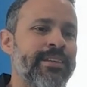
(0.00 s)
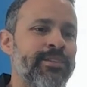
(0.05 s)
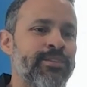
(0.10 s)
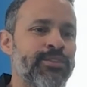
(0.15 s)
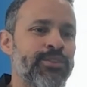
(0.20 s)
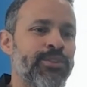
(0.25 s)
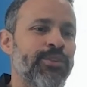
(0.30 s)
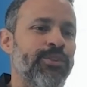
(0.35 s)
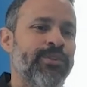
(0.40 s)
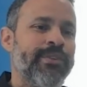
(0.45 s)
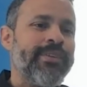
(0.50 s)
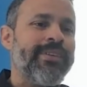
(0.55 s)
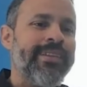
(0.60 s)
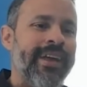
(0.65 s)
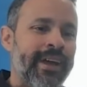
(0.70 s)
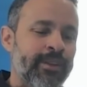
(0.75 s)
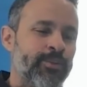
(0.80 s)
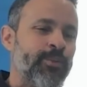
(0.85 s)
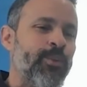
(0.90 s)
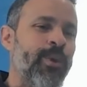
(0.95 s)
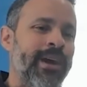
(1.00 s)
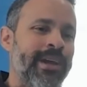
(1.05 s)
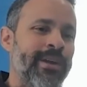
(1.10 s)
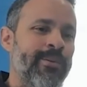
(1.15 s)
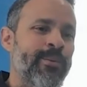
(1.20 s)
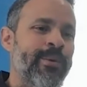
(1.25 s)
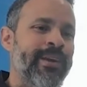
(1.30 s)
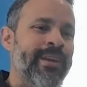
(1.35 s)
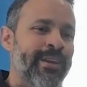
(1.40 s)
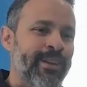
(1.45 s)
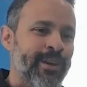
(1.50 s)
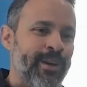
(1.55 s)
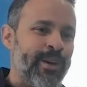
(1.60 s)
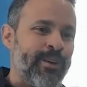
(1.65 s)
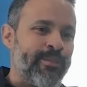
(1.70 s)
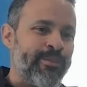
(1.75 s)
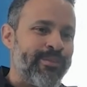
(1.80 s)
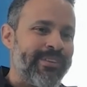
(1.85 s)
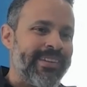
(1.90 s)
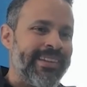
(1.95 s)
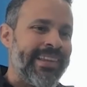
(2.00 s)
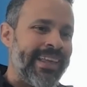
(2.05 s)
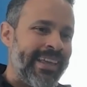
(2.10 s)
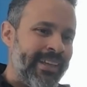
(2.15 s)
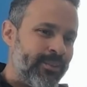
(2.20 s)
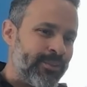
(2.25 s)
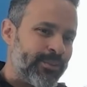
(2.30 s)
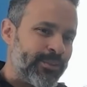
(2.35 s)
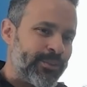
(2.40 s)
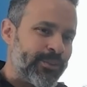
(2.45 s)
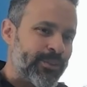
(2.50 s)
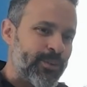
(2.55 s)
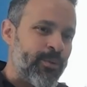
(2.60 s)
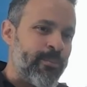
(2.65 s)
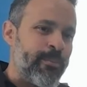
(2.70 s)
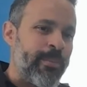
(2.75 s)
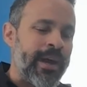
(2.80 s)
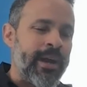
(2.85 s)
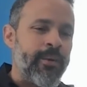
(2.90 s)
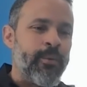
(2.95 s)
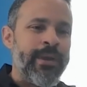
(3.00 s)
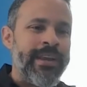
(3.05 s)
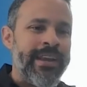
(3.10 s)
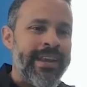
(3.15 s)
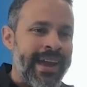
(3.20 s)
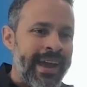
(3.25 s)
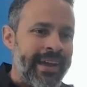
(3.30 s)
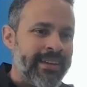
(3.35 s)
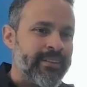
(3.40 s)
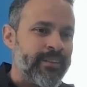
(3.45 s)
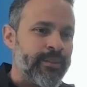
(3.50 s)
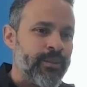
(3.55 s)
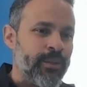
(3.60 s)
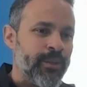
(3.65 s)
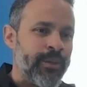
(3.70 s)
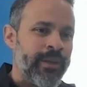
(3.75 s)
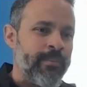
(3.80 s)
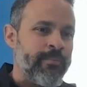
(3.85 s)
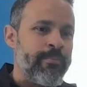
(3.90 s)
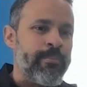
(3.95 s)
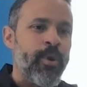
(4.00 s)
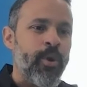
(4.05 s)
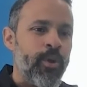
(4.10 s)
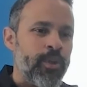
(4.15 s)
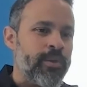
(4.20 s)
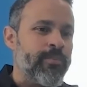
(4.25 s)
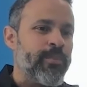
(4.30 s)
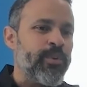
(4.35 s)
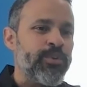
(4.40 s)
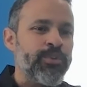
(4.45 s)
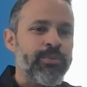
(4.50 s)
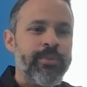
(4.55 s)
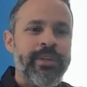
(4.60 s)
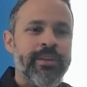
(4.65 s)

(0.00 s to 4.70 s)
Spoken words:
It's just that's why we love lasers combined with nitinol and polymers,